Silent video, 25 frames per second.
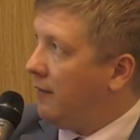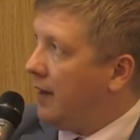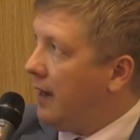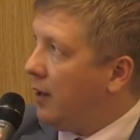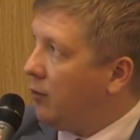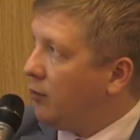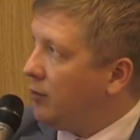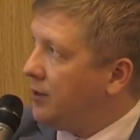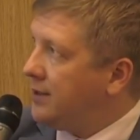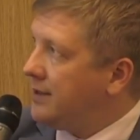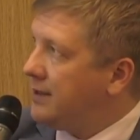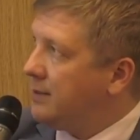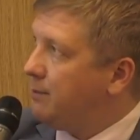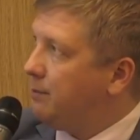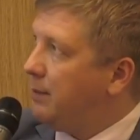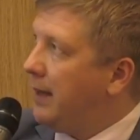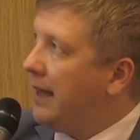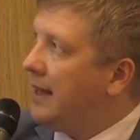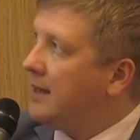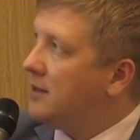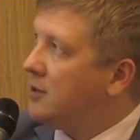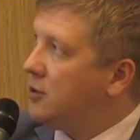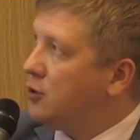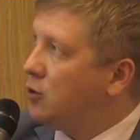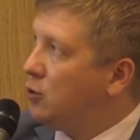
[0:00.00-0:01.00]
vary
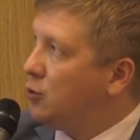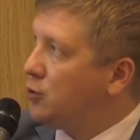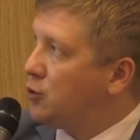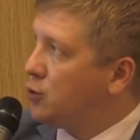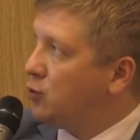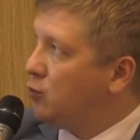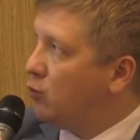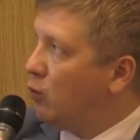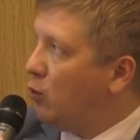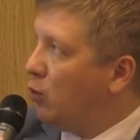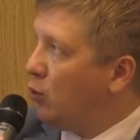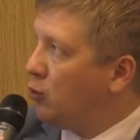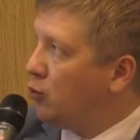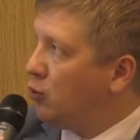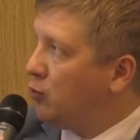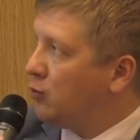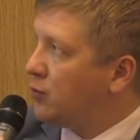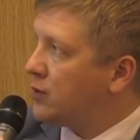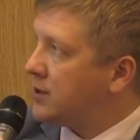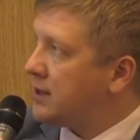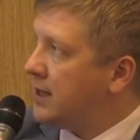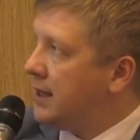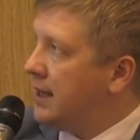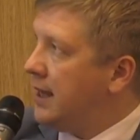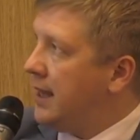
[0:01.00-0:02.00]
depending on the
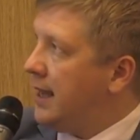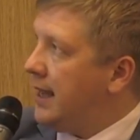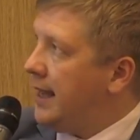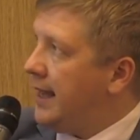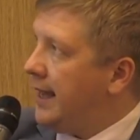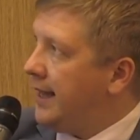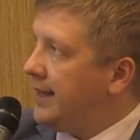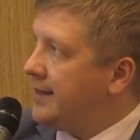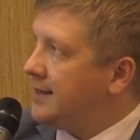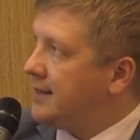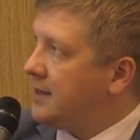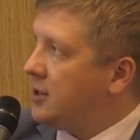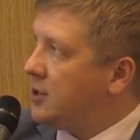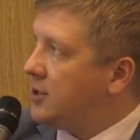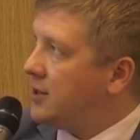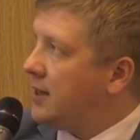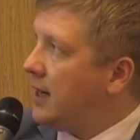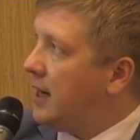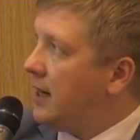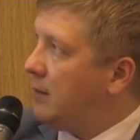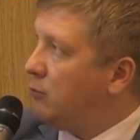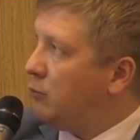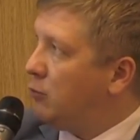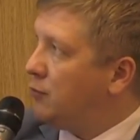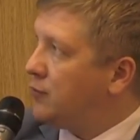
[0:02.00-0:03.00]
volumes and the
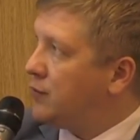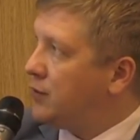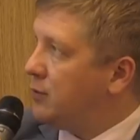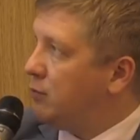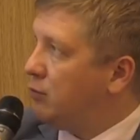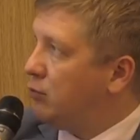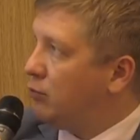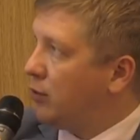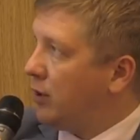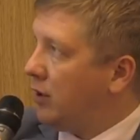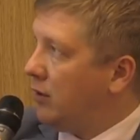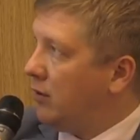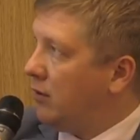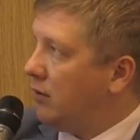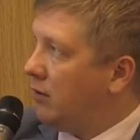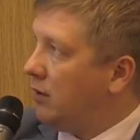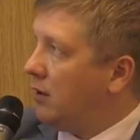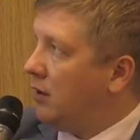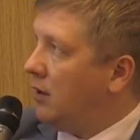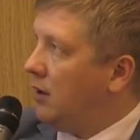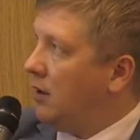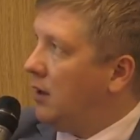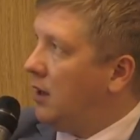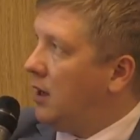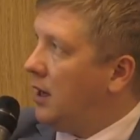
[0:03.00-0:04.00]
time of the booking.
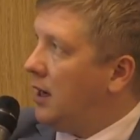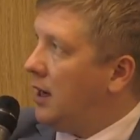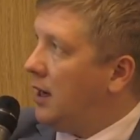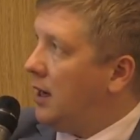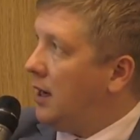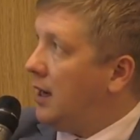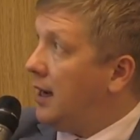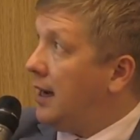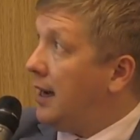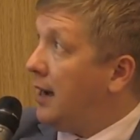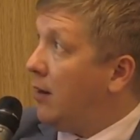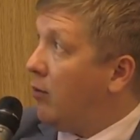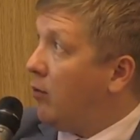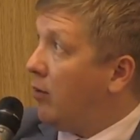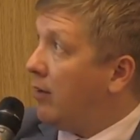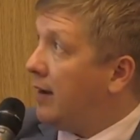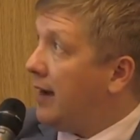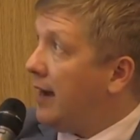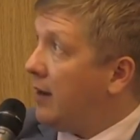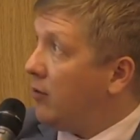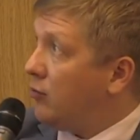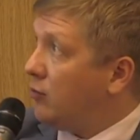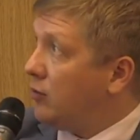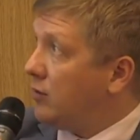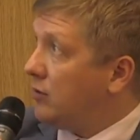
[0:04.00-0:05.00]
Our
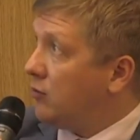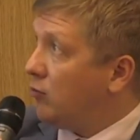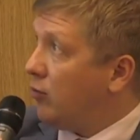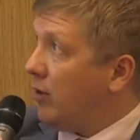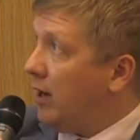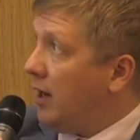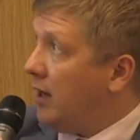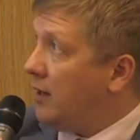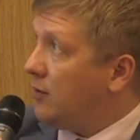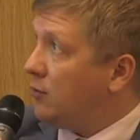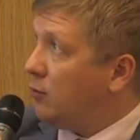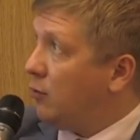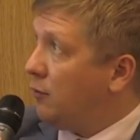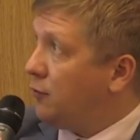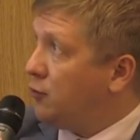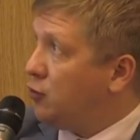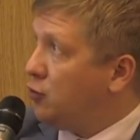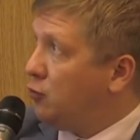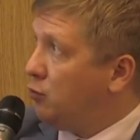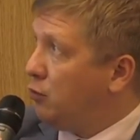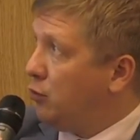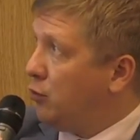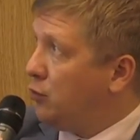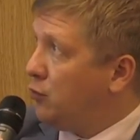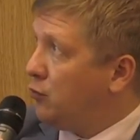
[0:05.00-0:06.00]
current rate of
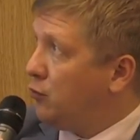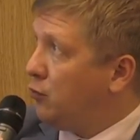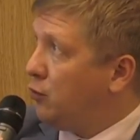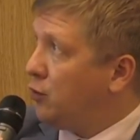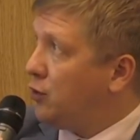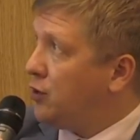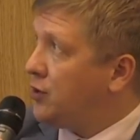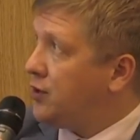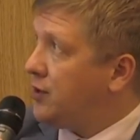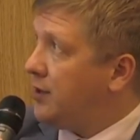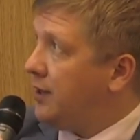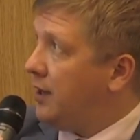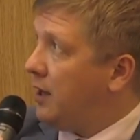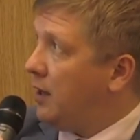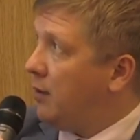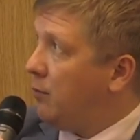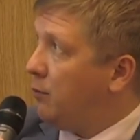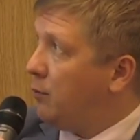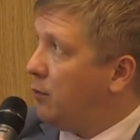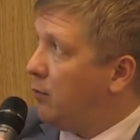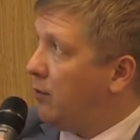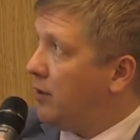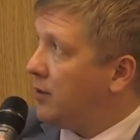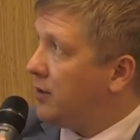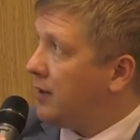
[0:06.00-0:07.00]
2.40 cm
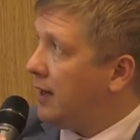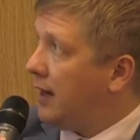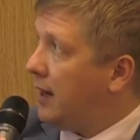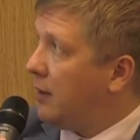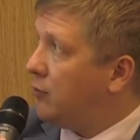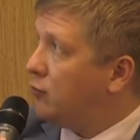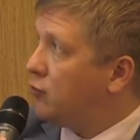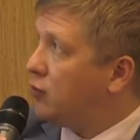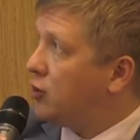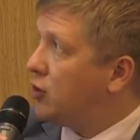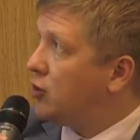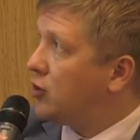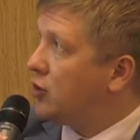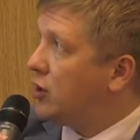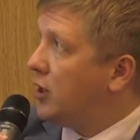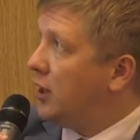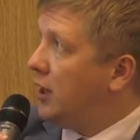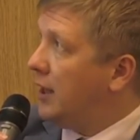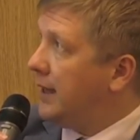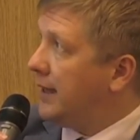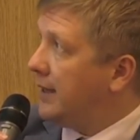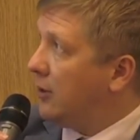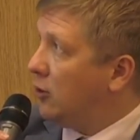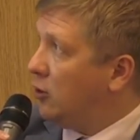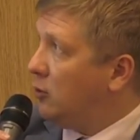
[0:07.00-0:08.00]
per 100
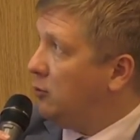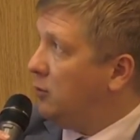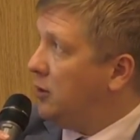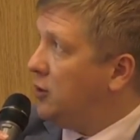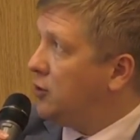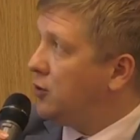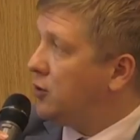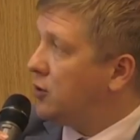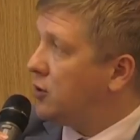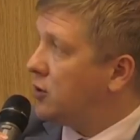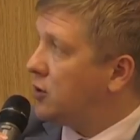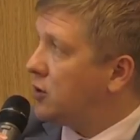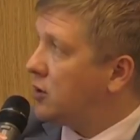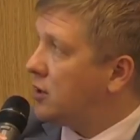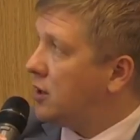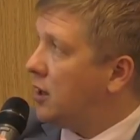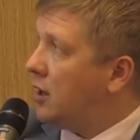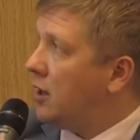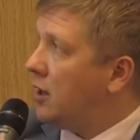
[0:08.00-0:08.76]
kilometers